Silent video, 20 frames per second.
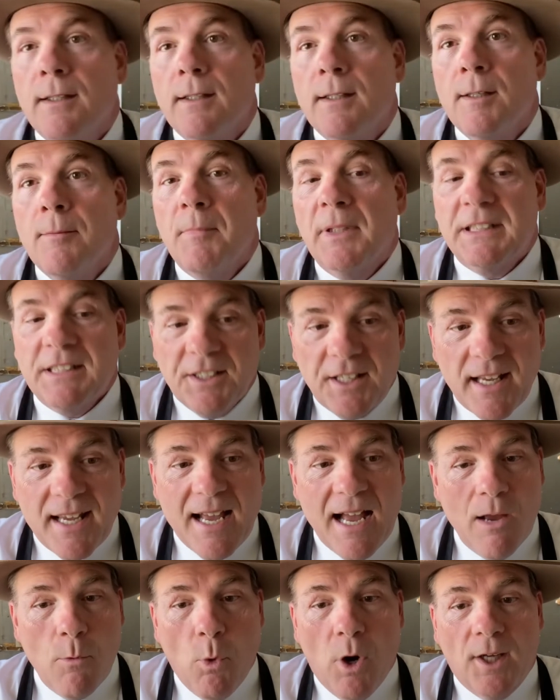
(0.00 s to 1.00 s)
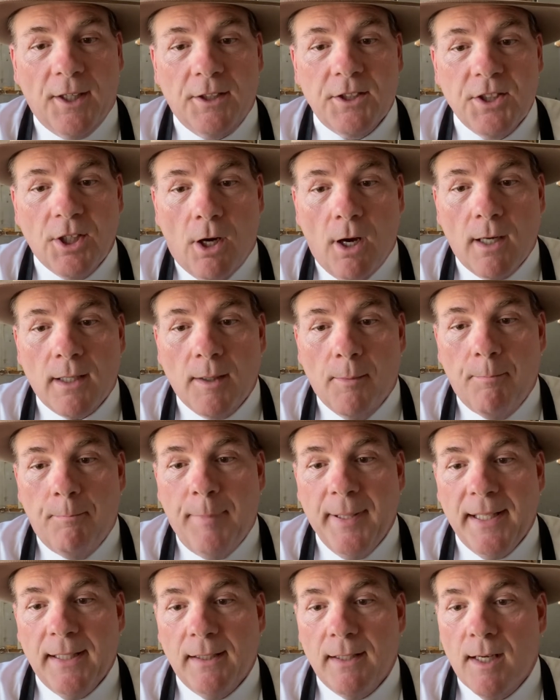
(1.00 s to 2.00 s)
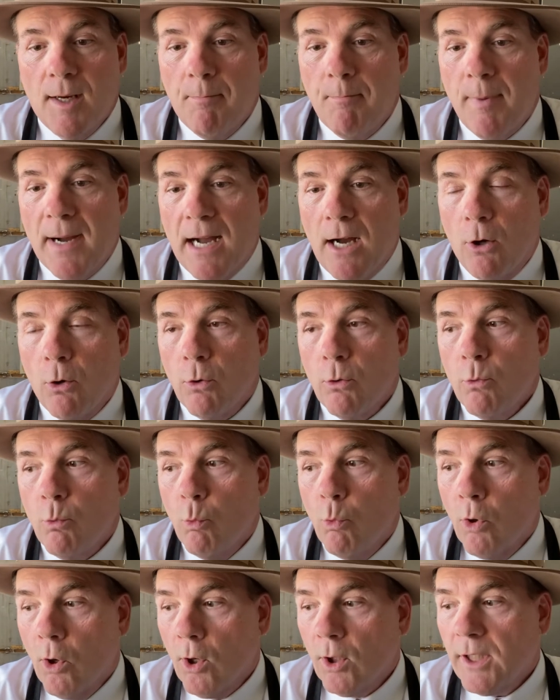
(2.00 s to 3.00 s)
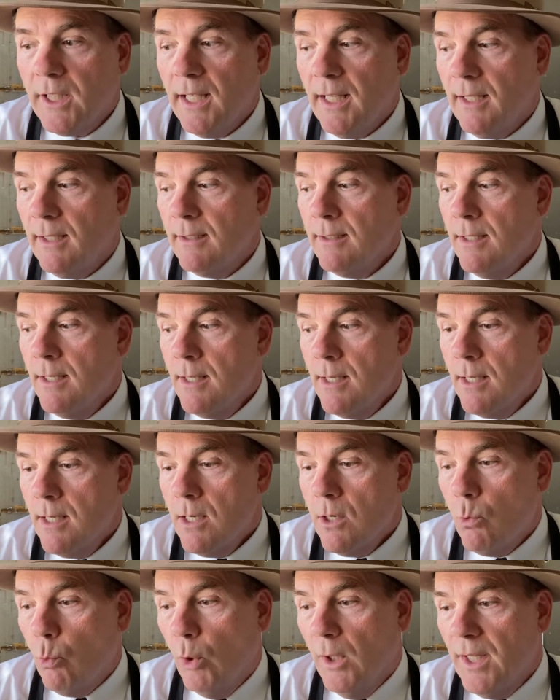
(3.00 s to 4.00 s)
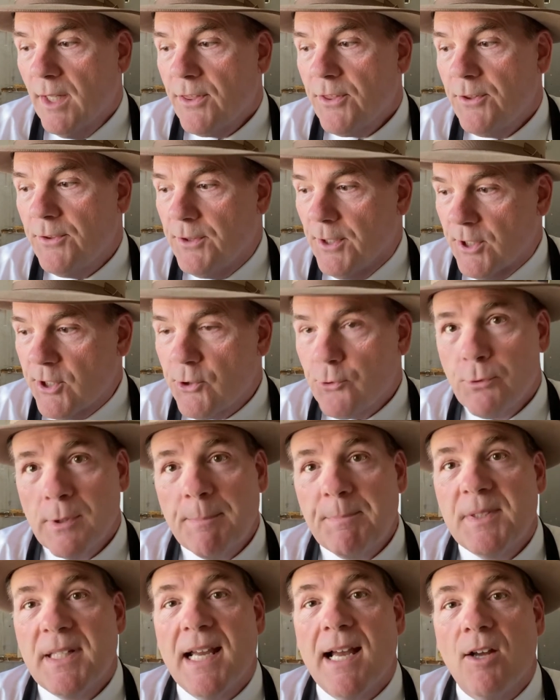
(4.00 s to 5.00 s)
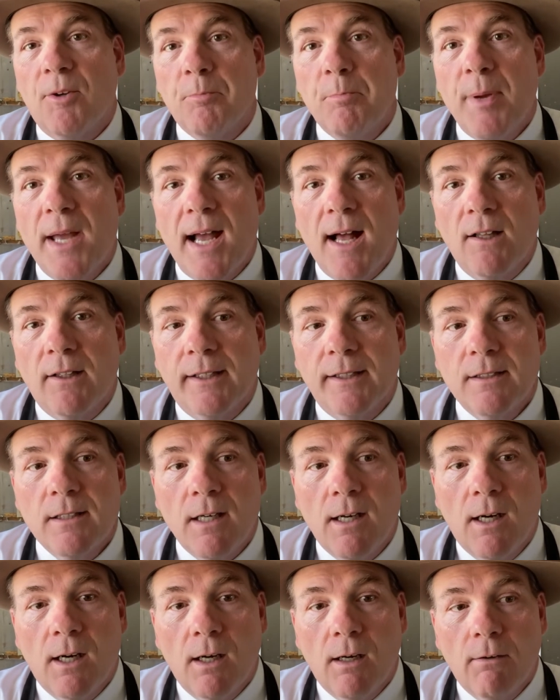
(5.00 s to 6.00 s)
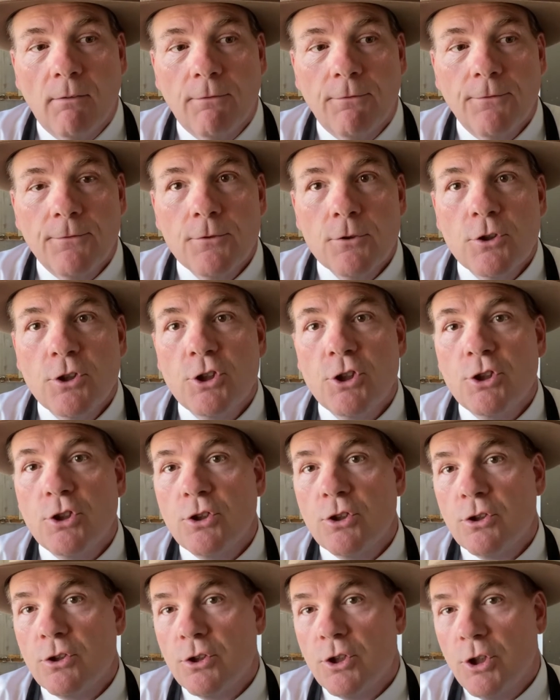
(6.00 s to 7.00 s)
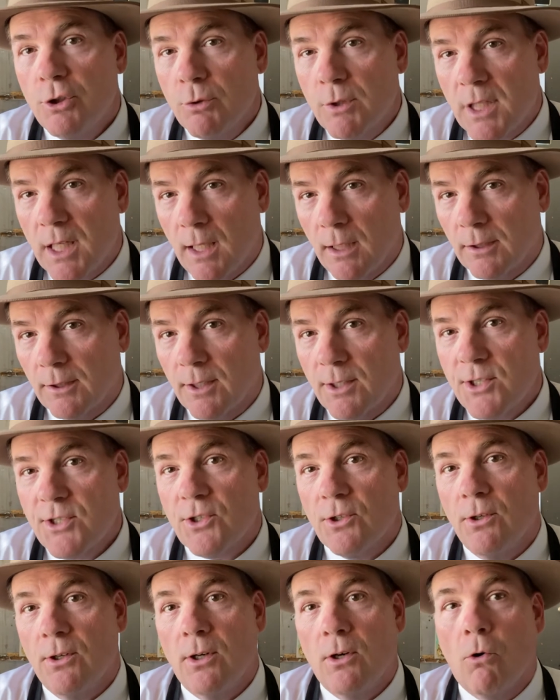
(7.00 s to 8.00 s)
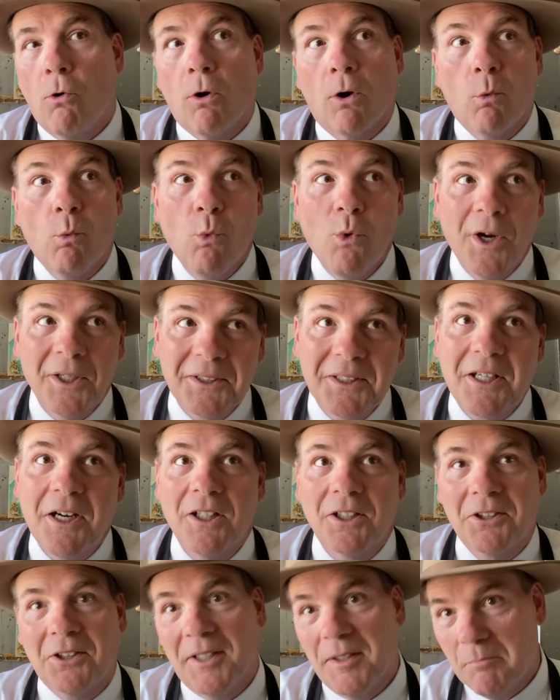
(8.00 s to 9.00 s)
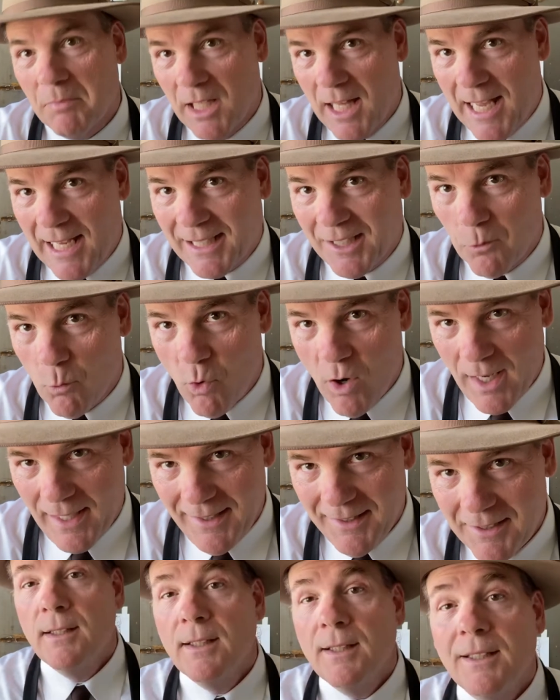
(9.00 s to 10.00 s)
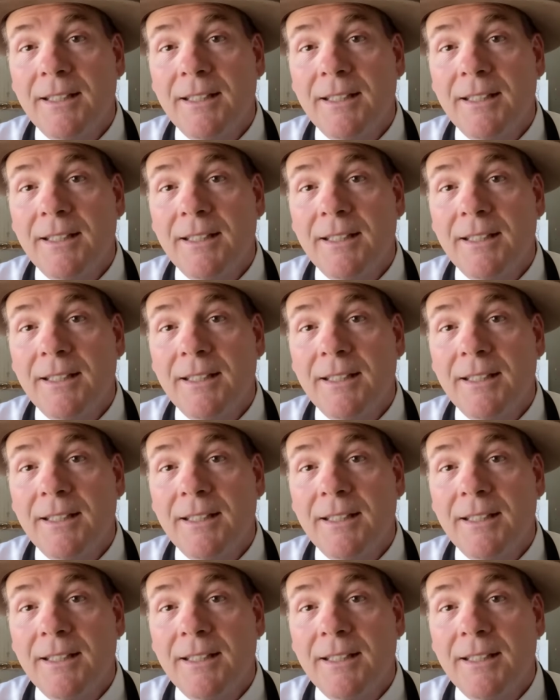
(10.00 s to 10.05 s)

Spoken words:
But today I want to talk a bit about working with the stripped down palette of 2 colors or 1 color in black and white.